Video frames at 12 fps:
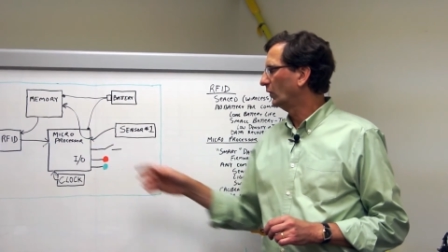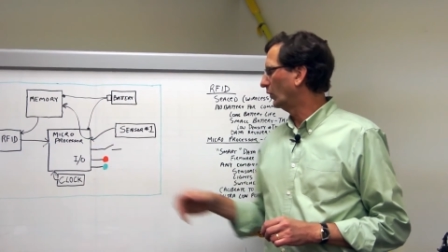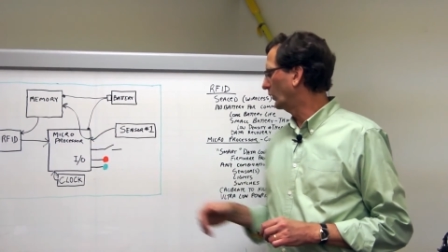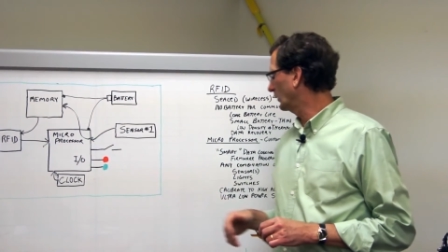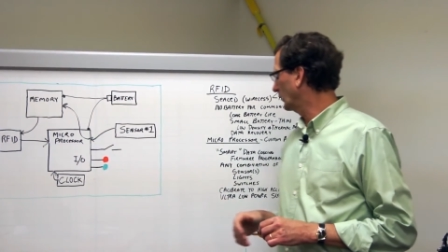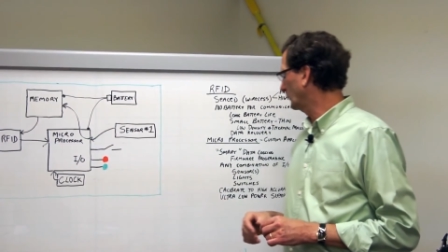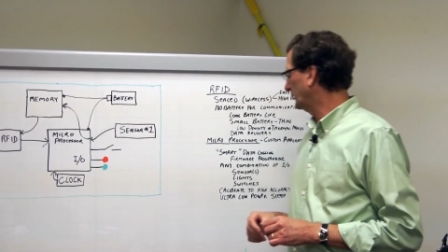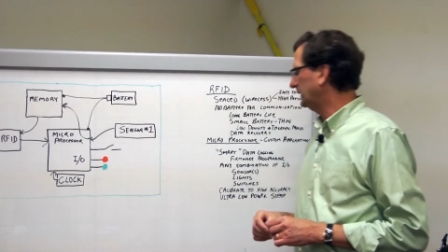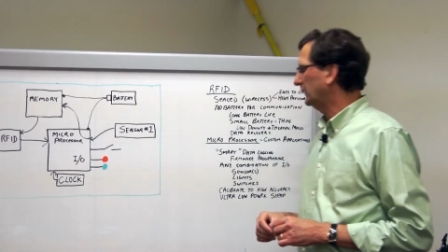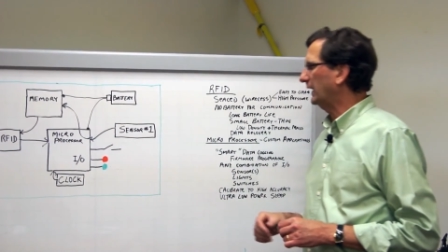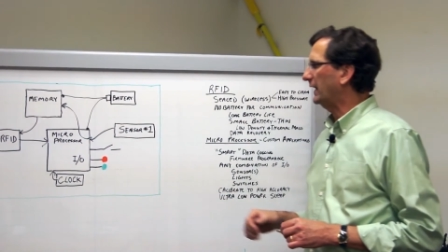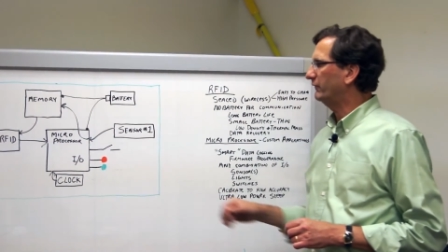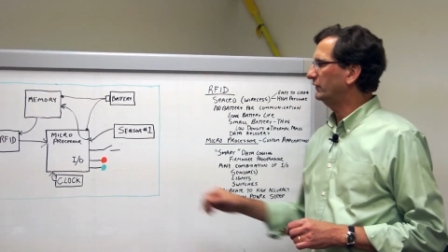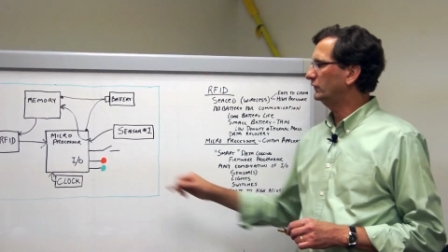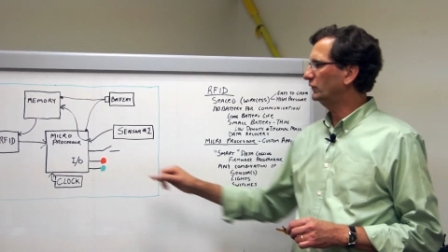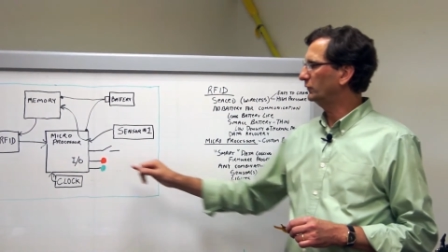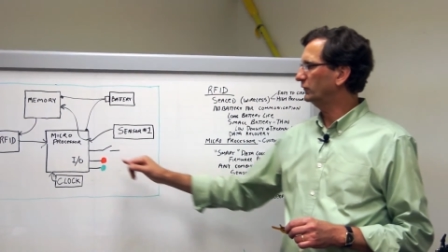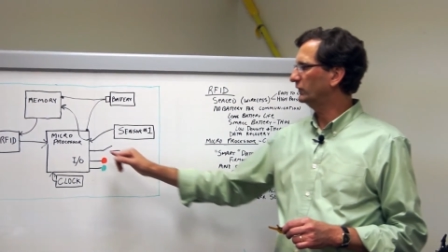or we can have it
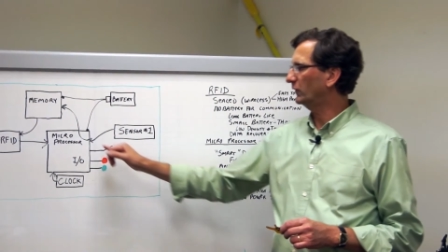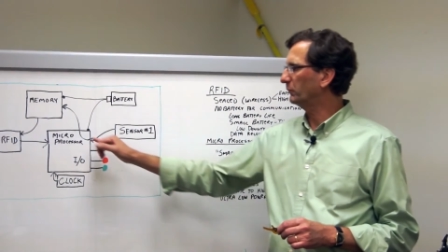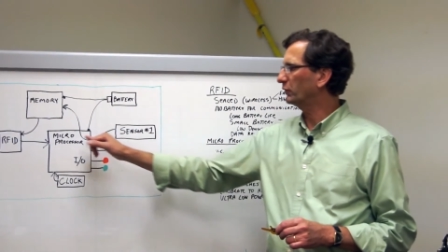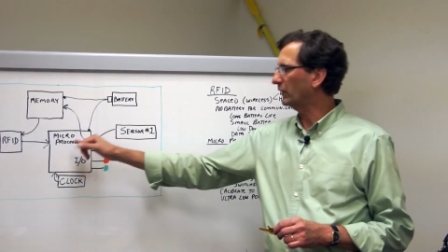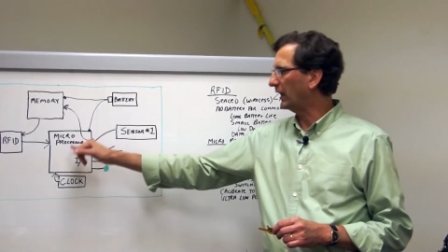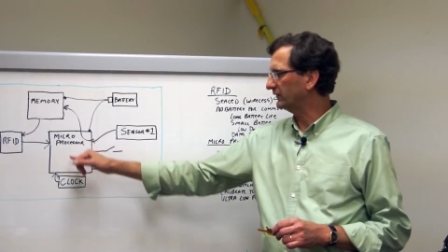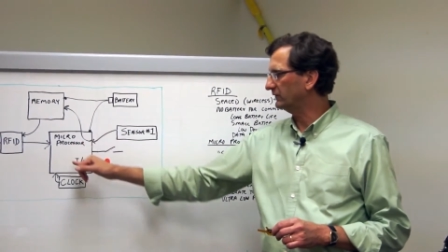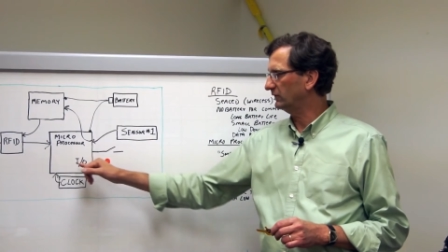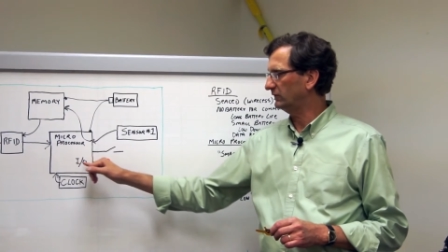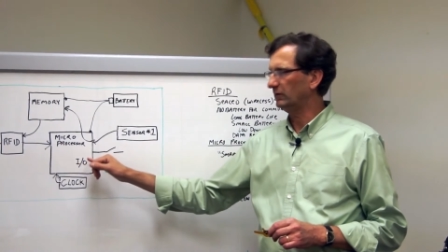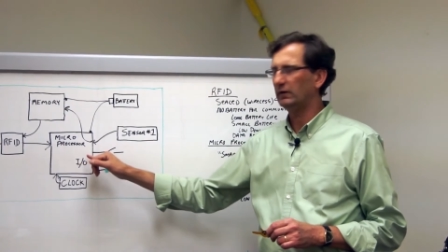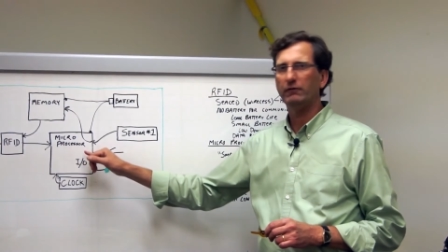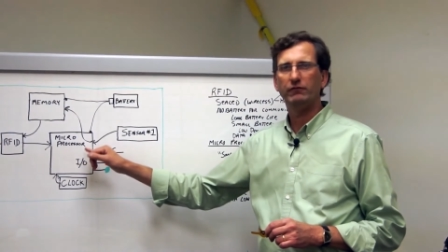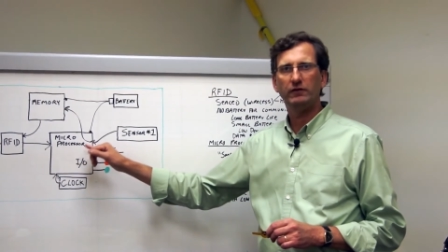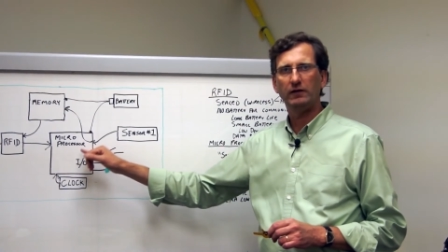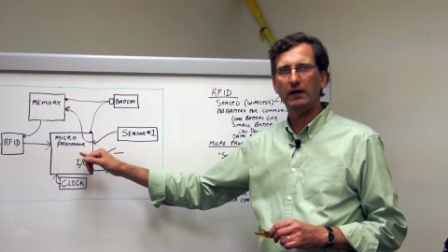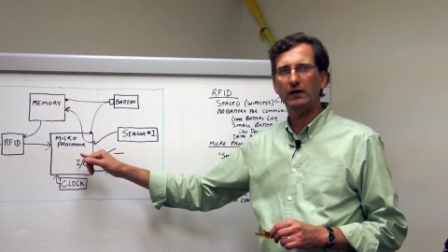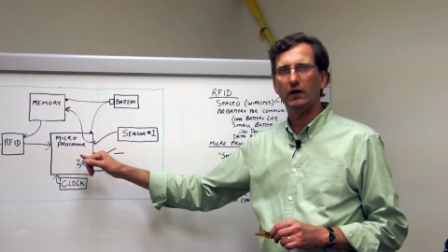do some processing of the
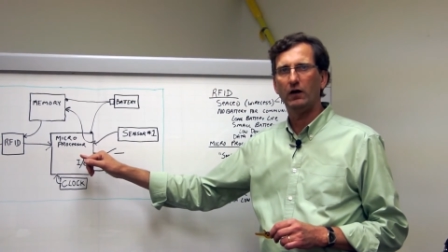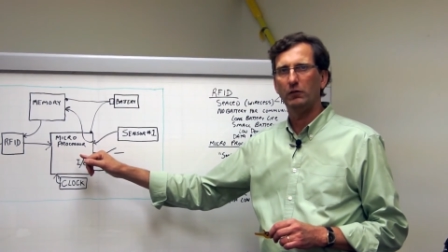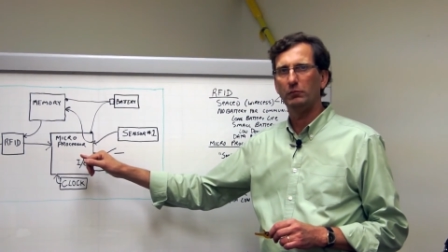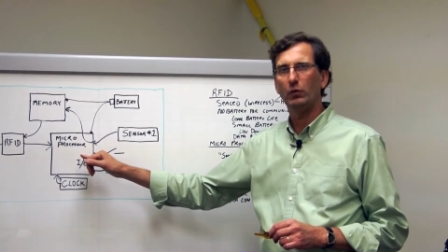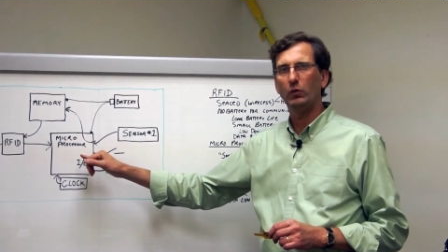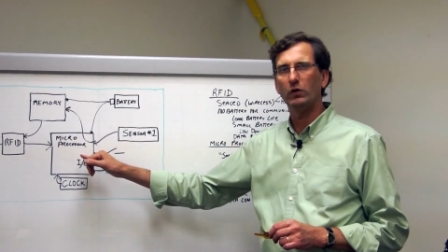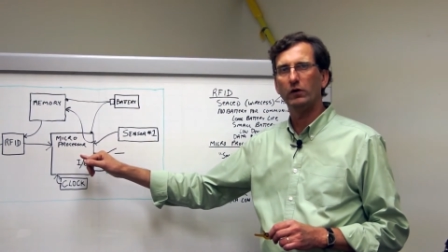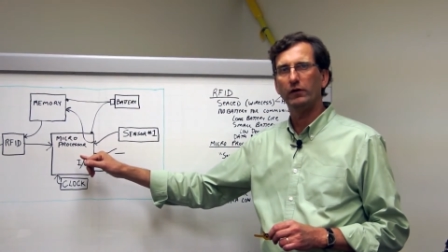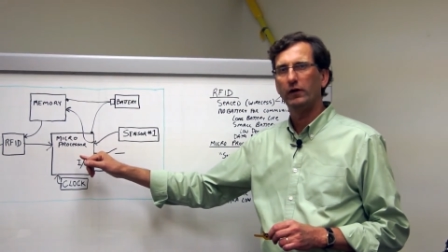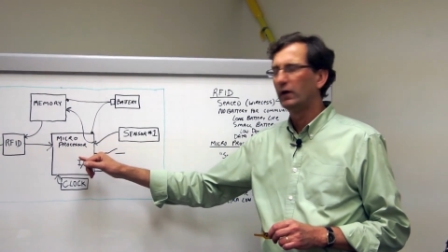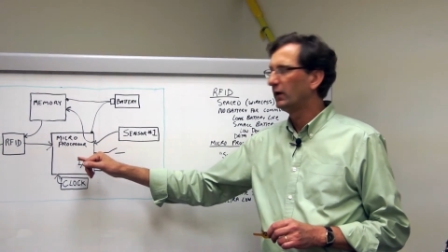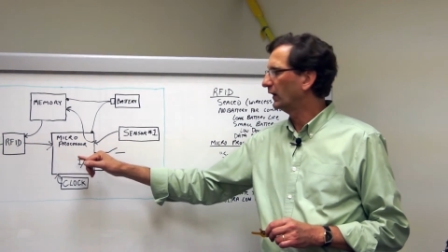data on board